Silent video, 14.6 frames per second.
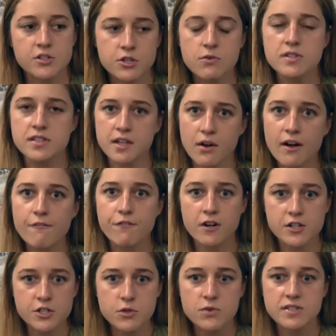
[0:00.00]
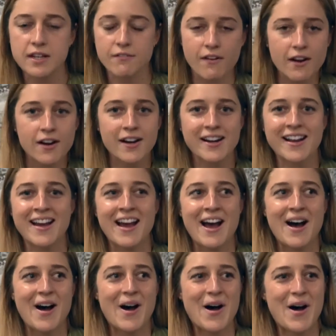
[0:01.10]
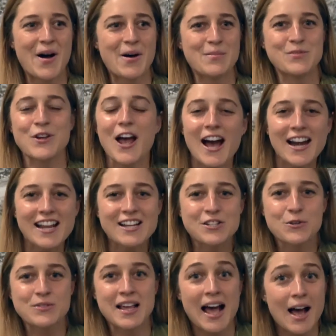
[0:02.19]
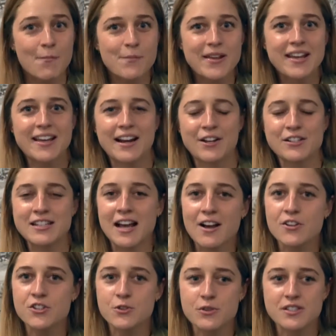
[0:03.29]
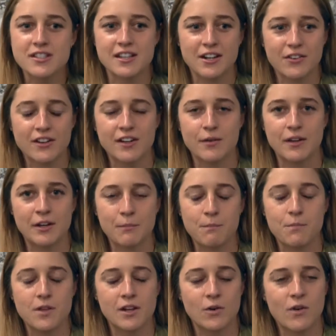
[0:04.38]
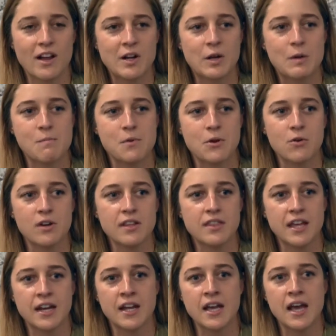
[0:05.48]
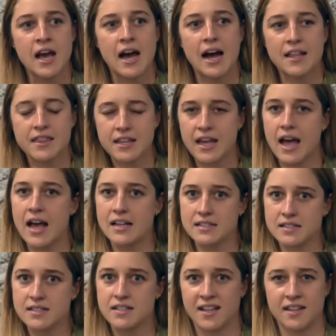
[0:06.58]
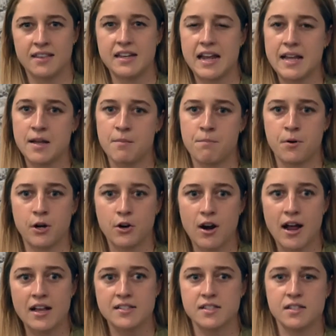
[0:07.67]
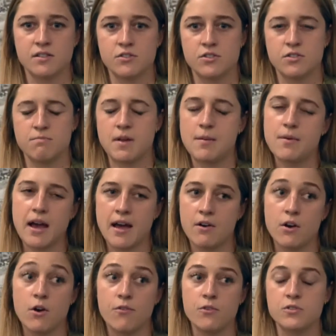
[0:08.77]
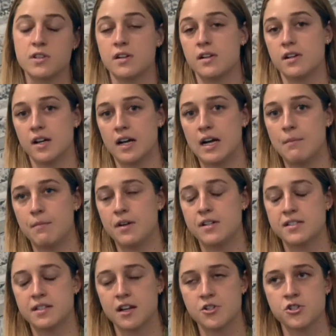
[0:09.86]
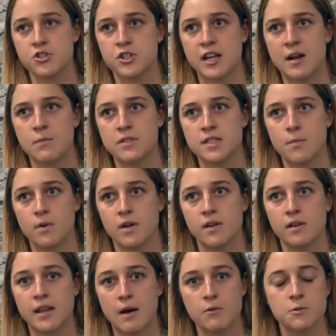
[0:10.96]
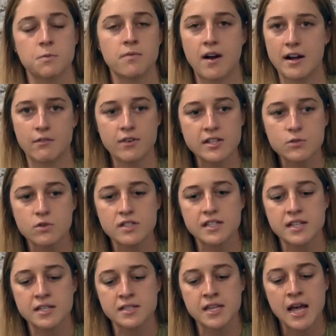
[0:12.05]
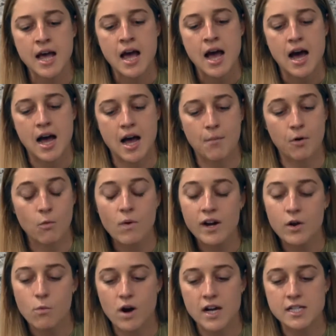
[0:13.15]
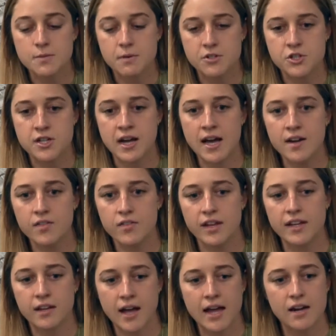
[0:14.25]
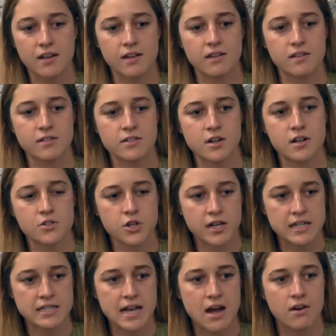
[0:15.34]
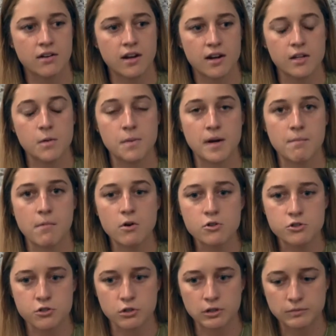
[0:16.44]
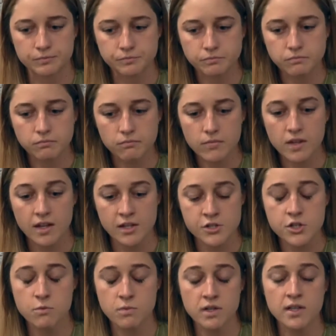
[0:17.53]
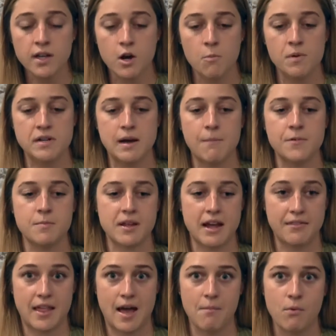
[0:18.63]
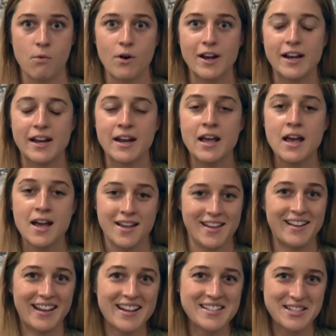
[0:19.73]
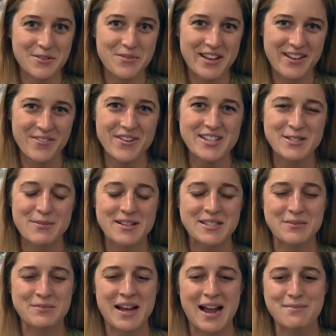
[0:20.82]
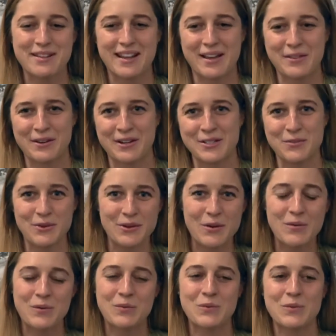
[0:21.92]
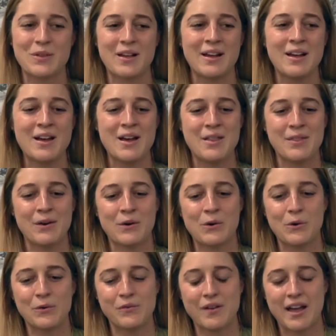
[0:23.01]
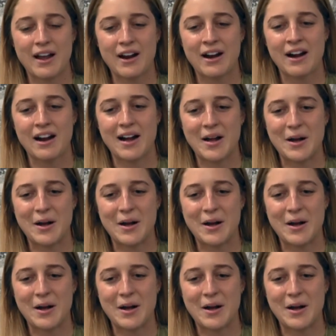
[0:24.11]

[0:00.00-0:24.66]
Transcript: she was, at first she was like very chatty, and she was happy, and I could tell she was, in quite a good mood. And then I think as the day progressed, and maybe, I don't know if it was a discussion she had with someone that was providing resources or what it was, but she kind of started shutting down and got a little bit emotional. And she really opened up to me at that point. And, like I said, we spent some time together because we were going through the whole fair